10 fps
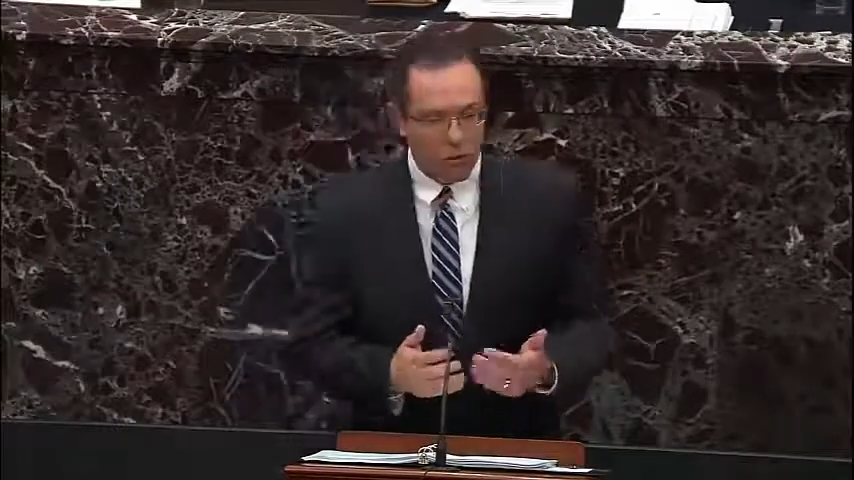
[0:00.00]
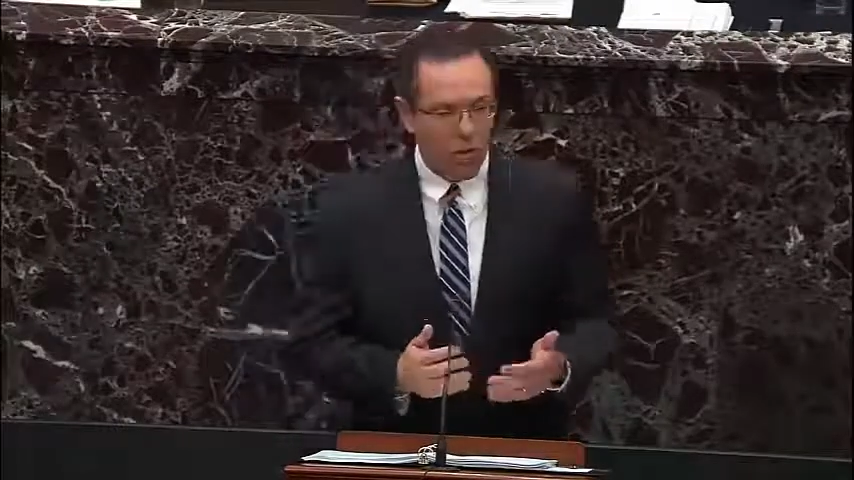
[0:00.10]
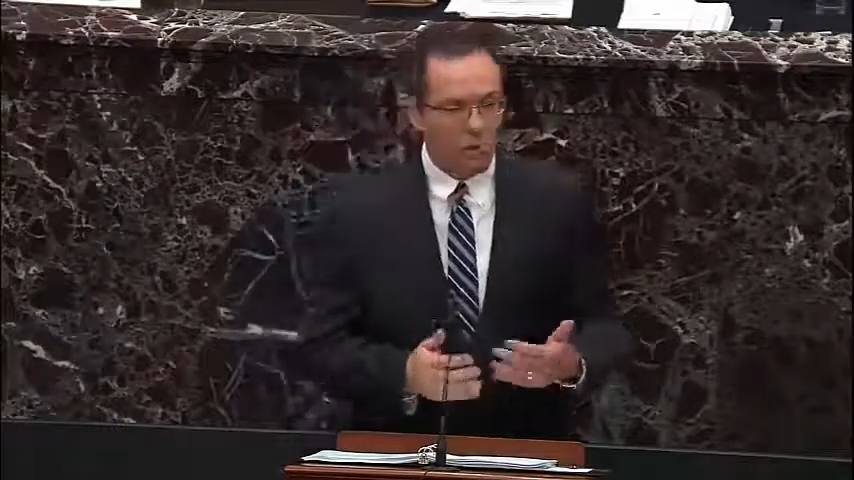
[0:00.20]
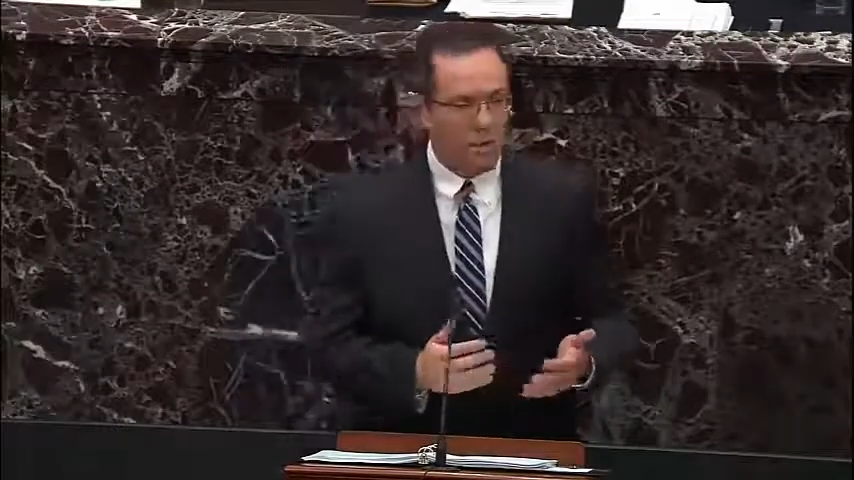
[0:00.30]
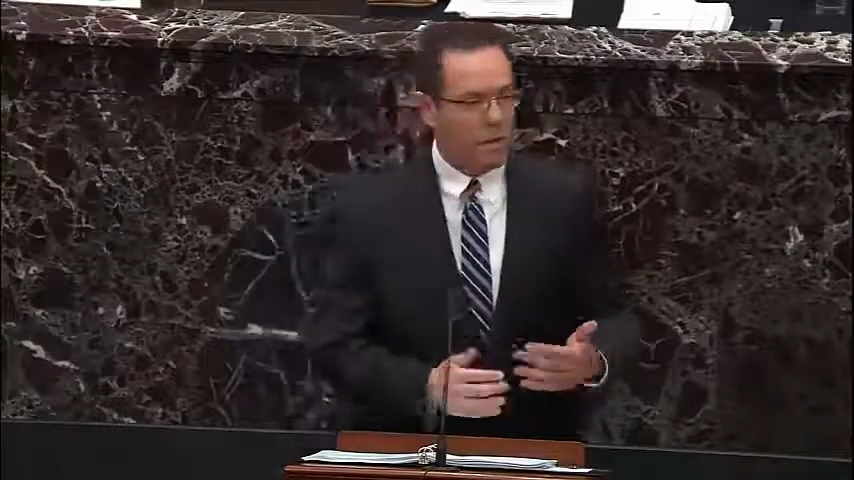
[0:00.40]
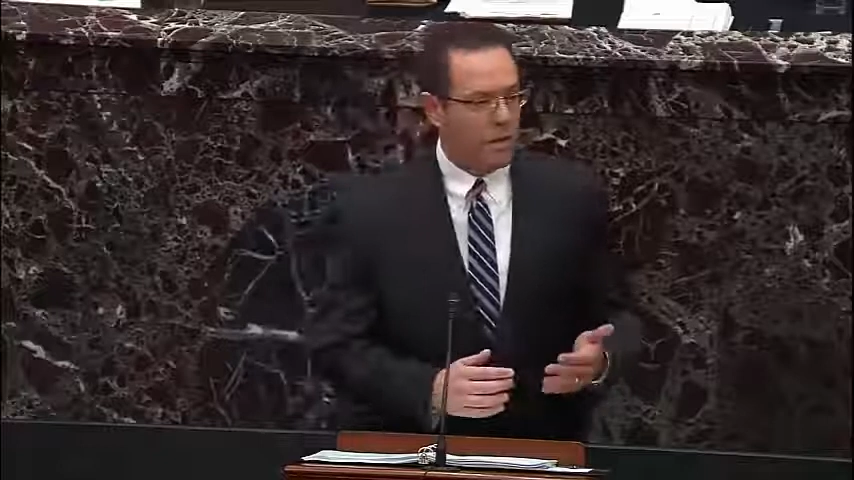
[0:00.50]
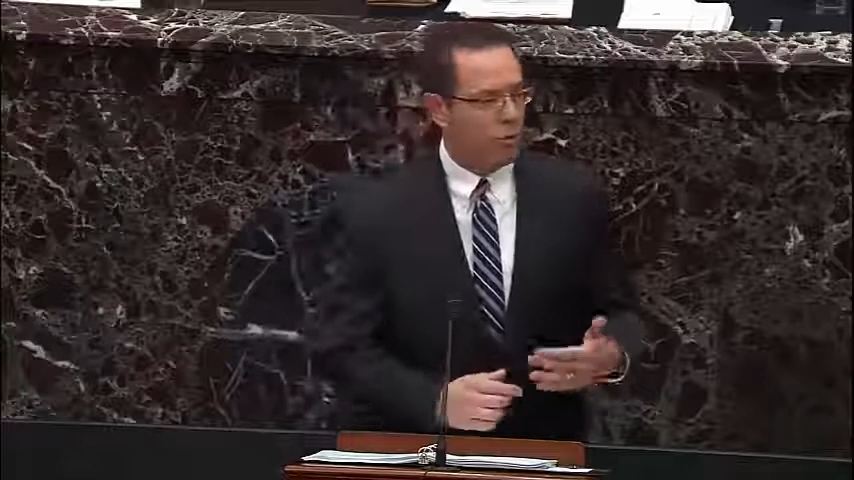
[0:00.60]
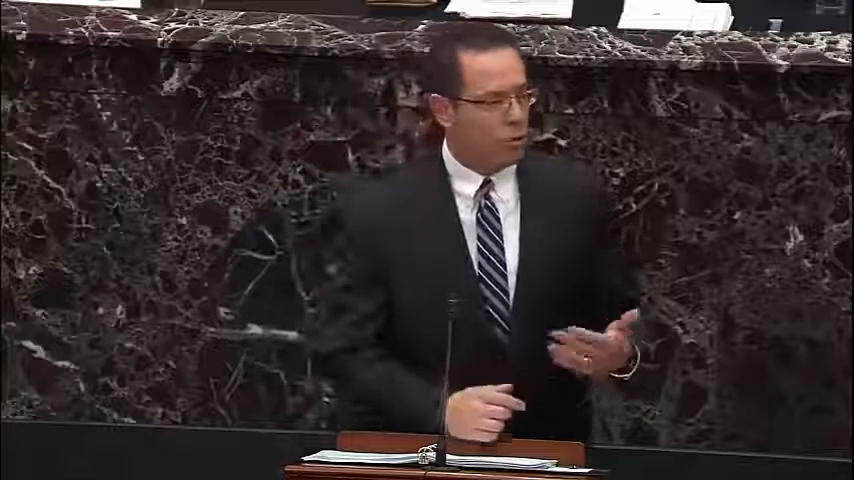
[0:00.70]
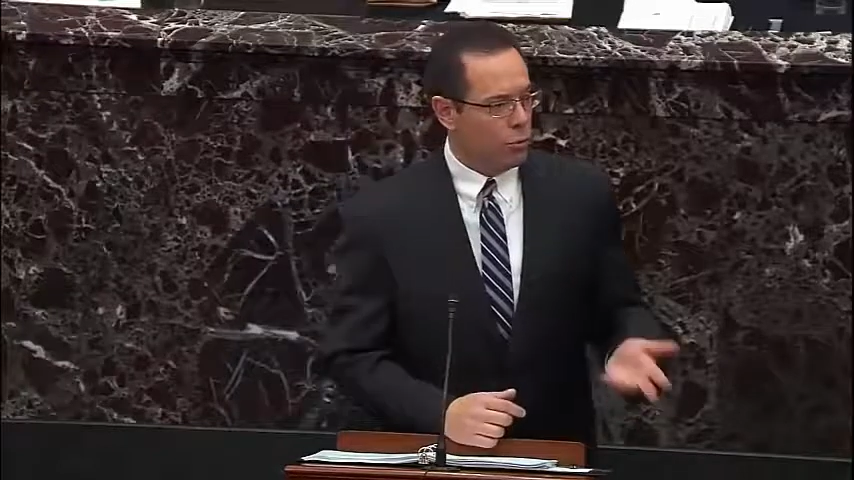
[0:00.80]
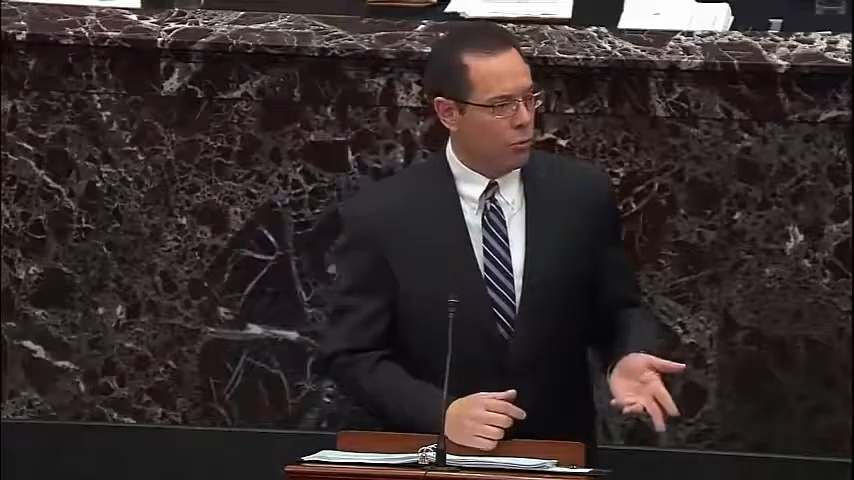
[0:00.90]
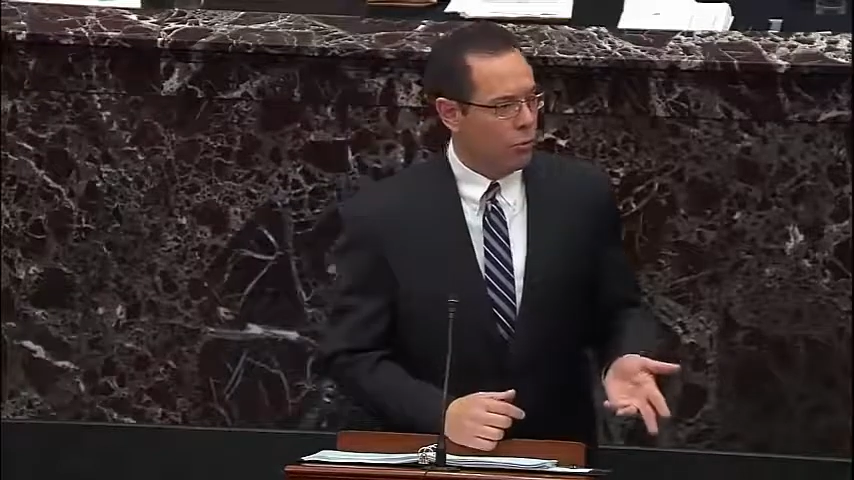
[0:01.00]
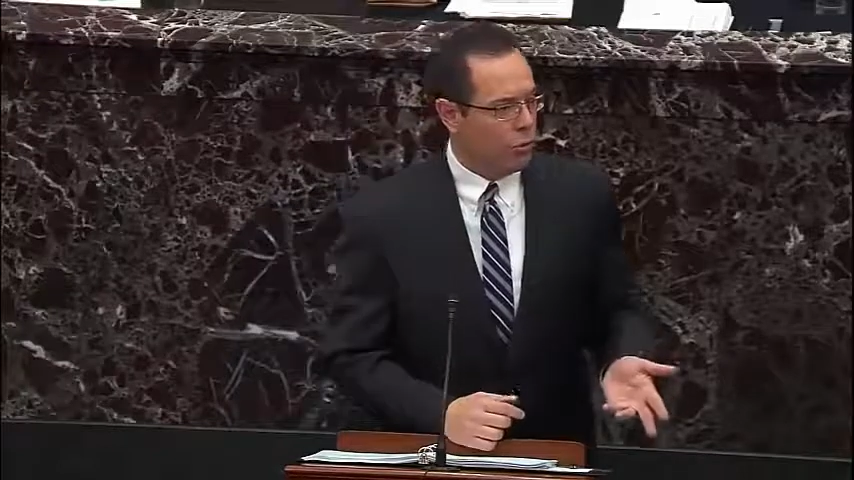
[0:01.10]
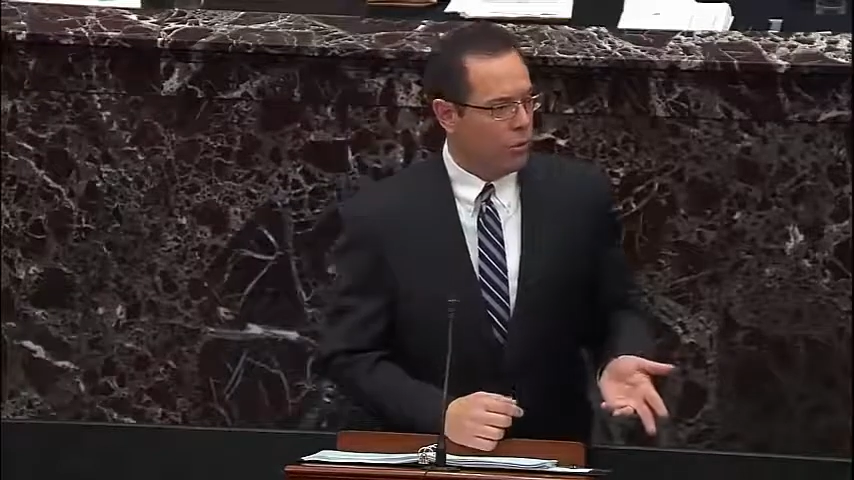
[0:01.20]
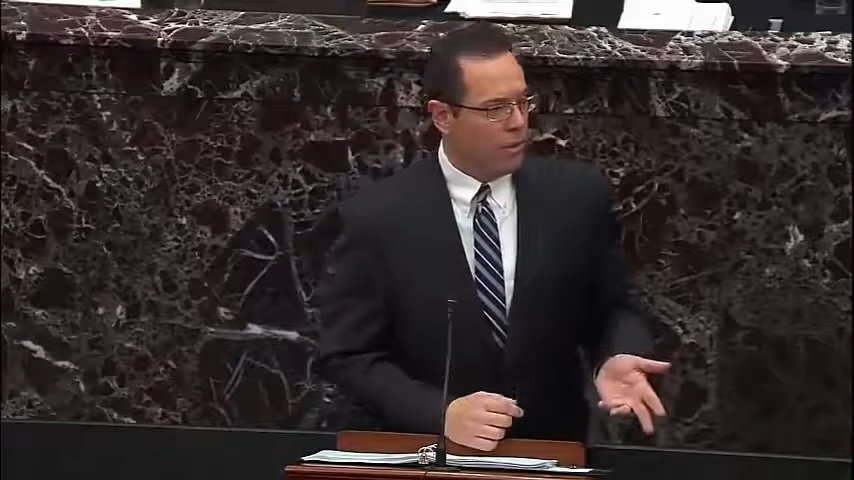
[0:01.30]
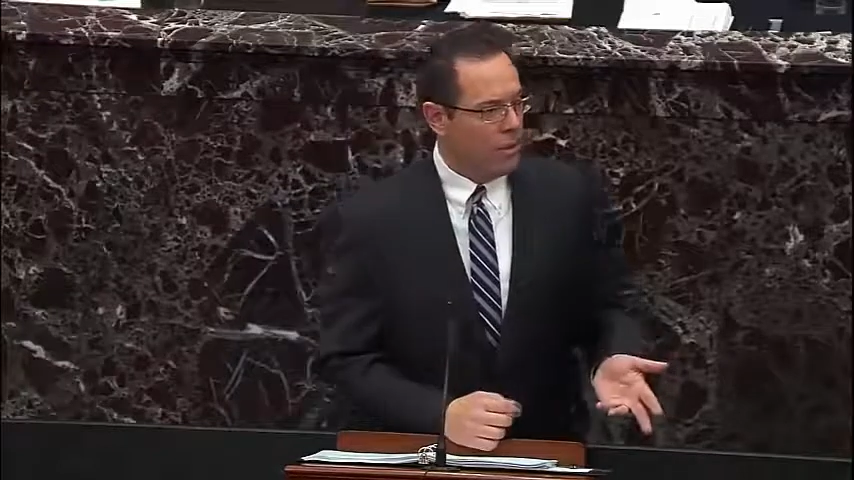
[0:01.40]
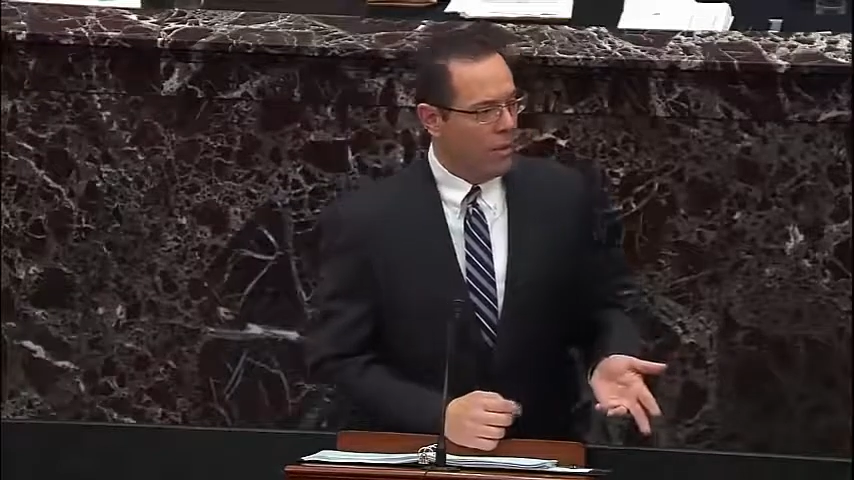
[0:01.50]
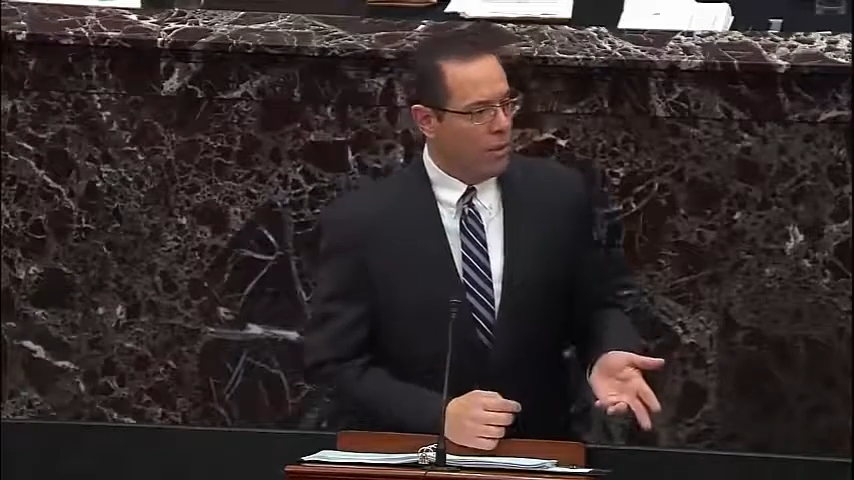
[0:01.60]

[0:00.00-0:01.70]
not become true